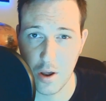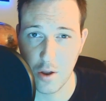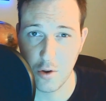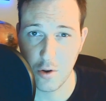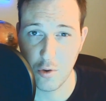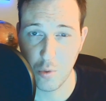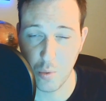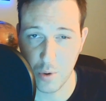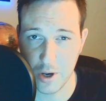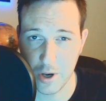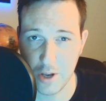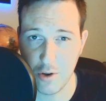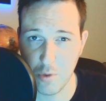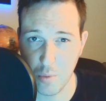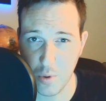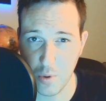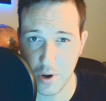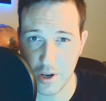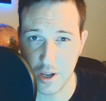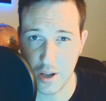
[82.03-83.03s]

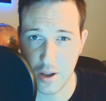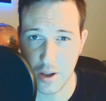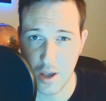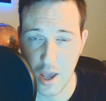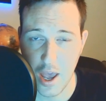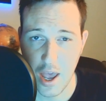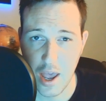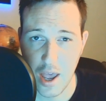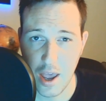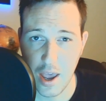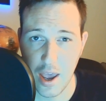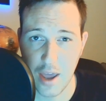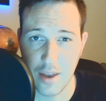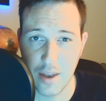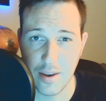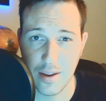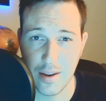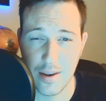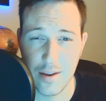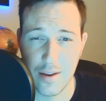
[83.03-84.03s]
2020 and
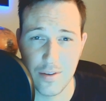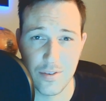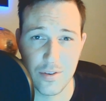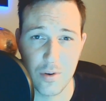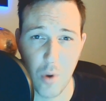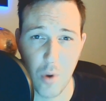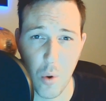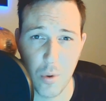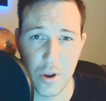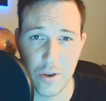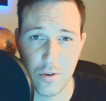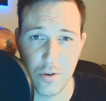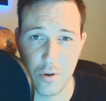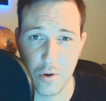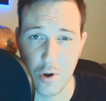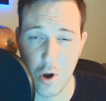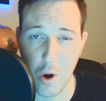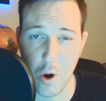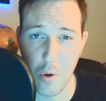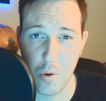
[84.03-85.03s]
it is going to
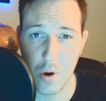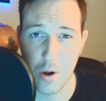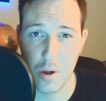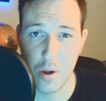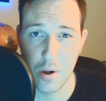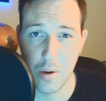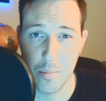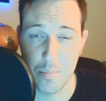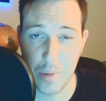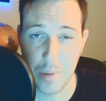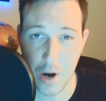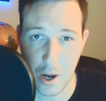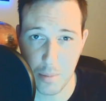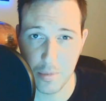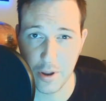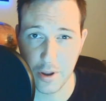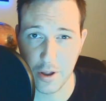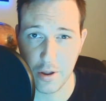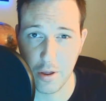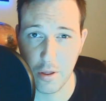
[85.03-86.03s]
go
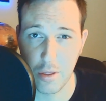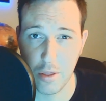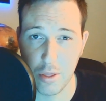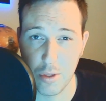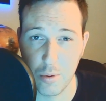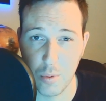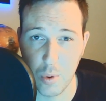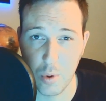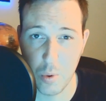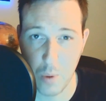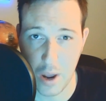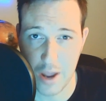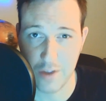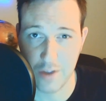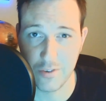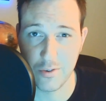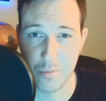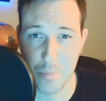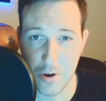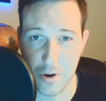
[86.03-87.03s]
public through a
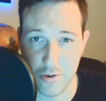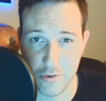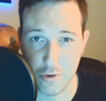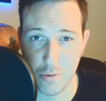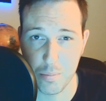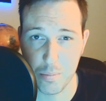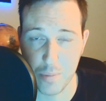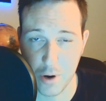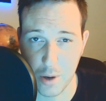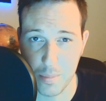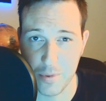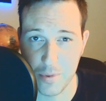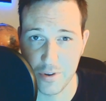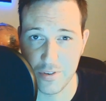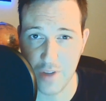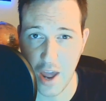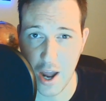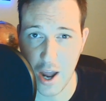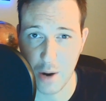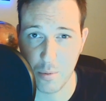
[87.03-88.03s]
special purpose
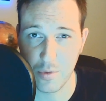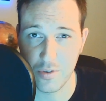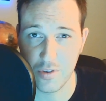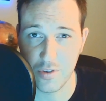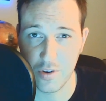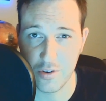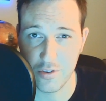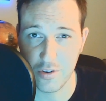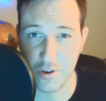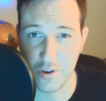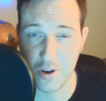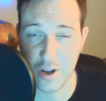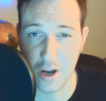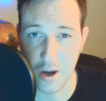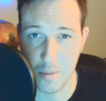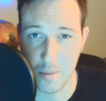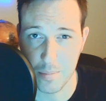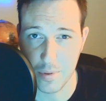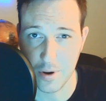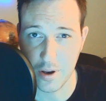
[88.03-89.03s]
acquisition
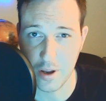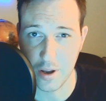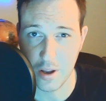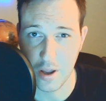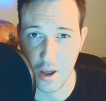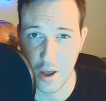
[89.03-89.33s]
company.